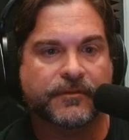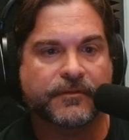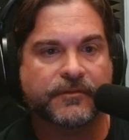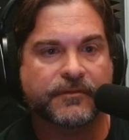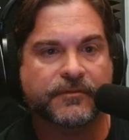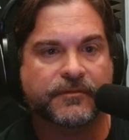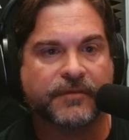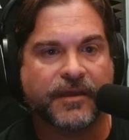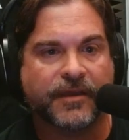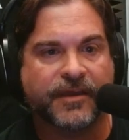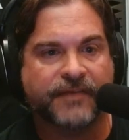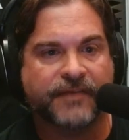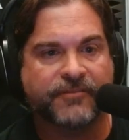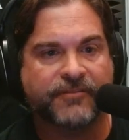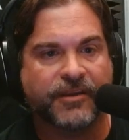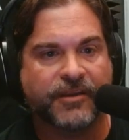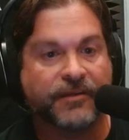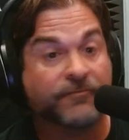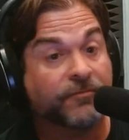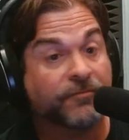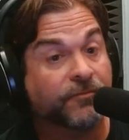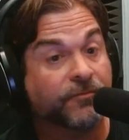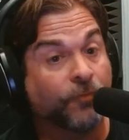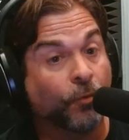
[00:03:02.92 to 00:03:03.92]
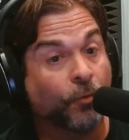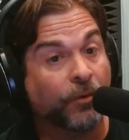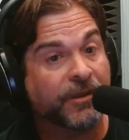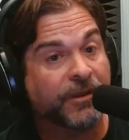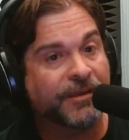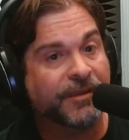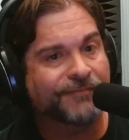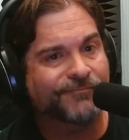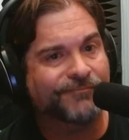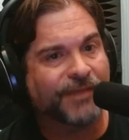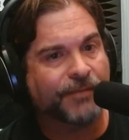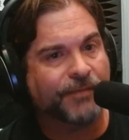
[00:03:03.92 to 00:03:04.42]
I have it on
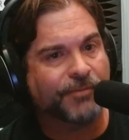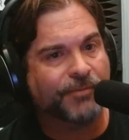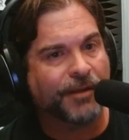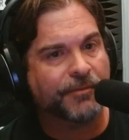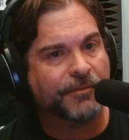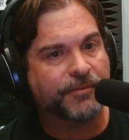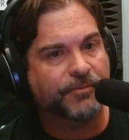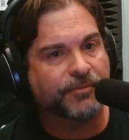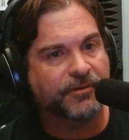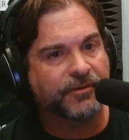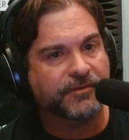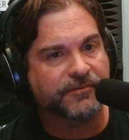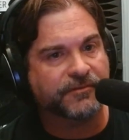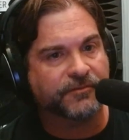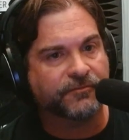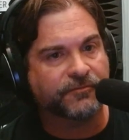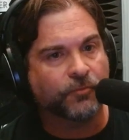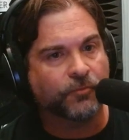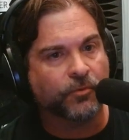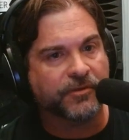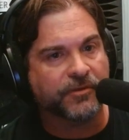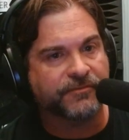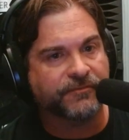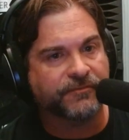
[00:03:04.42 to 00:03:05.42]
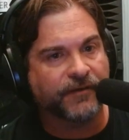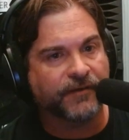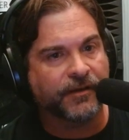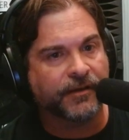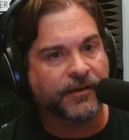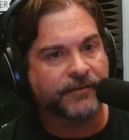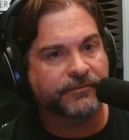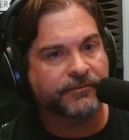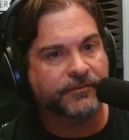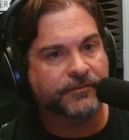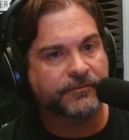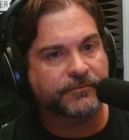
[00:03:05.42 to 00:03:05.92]
40. I probably put it to
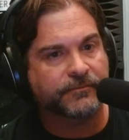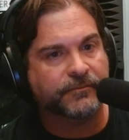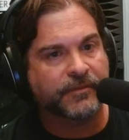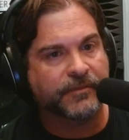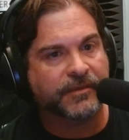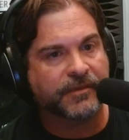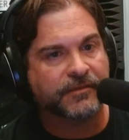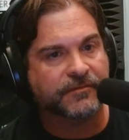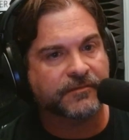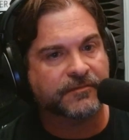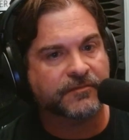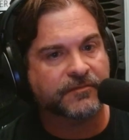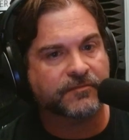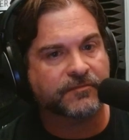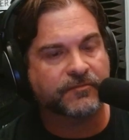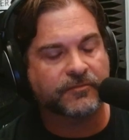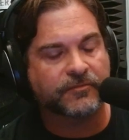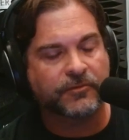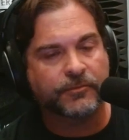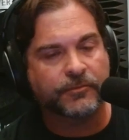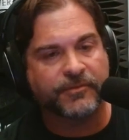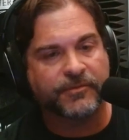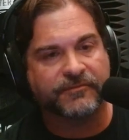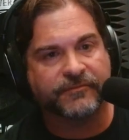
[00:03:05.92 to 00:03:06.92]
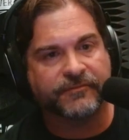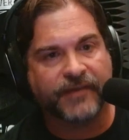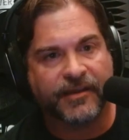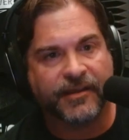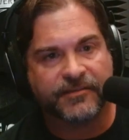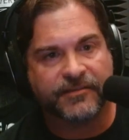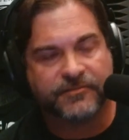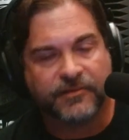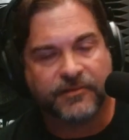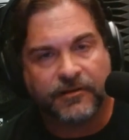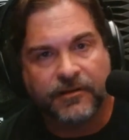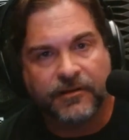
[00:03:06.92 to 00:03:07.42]
45, make it a little bit
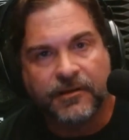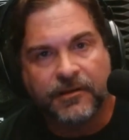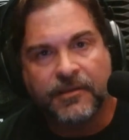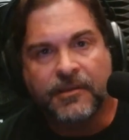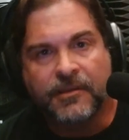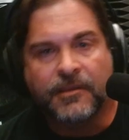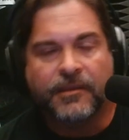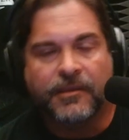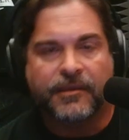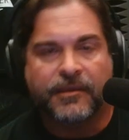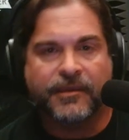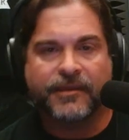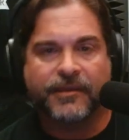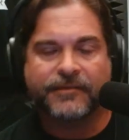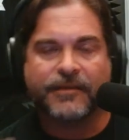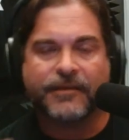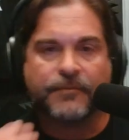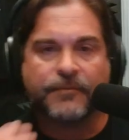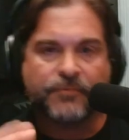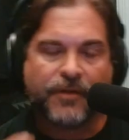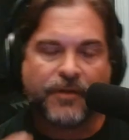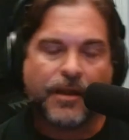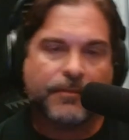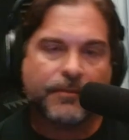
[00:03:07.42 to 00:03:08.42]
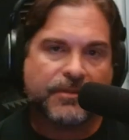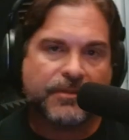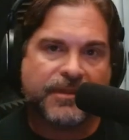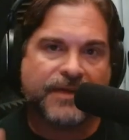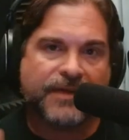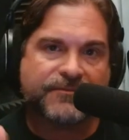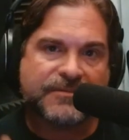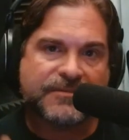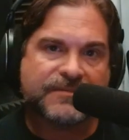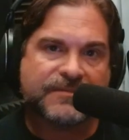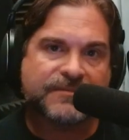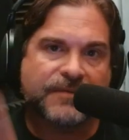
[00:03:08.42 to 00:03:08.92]
faster. And I probably
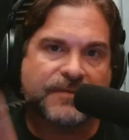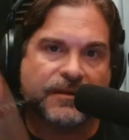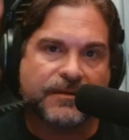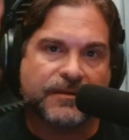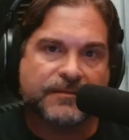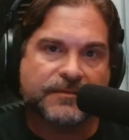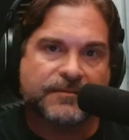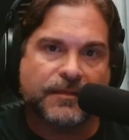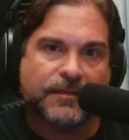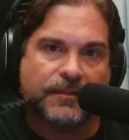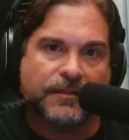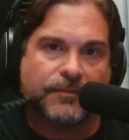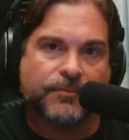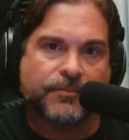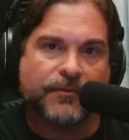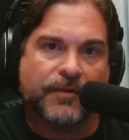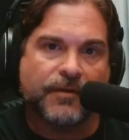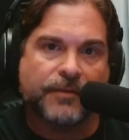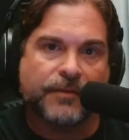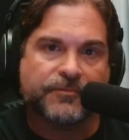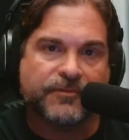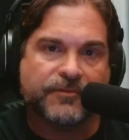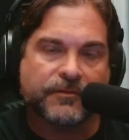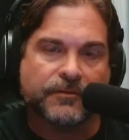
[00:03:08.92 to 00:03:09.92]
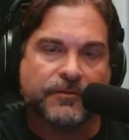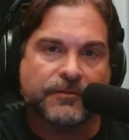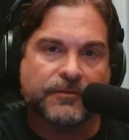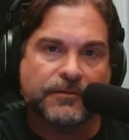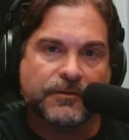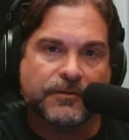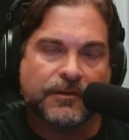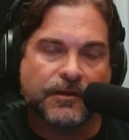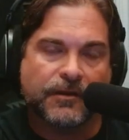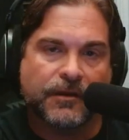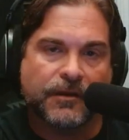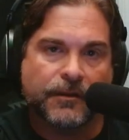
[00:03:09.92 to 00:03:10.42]
have to set a teleprompter
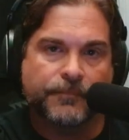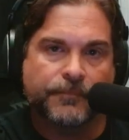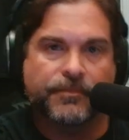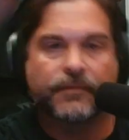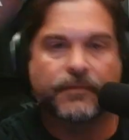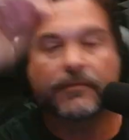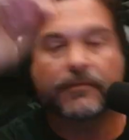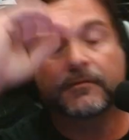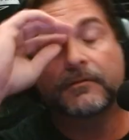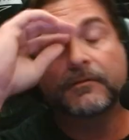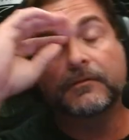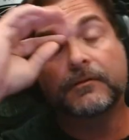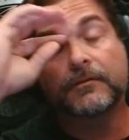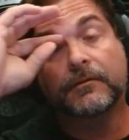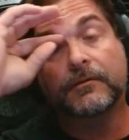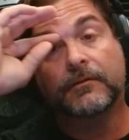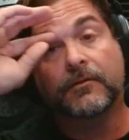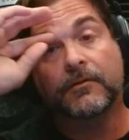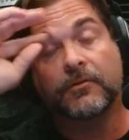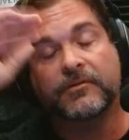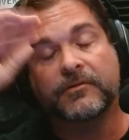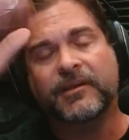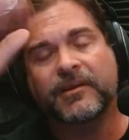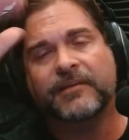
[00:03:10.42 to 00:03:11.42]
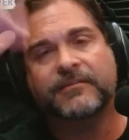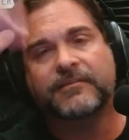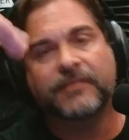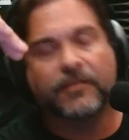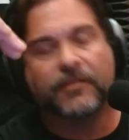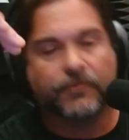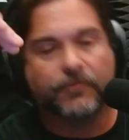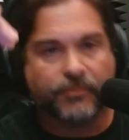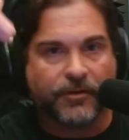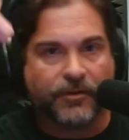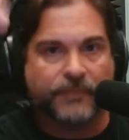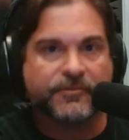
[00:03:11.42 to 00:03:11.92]
up, or not a
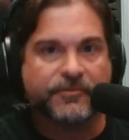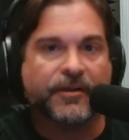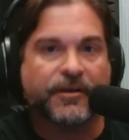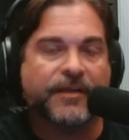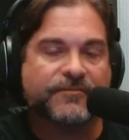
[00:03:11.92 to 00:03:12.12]
teleprompter.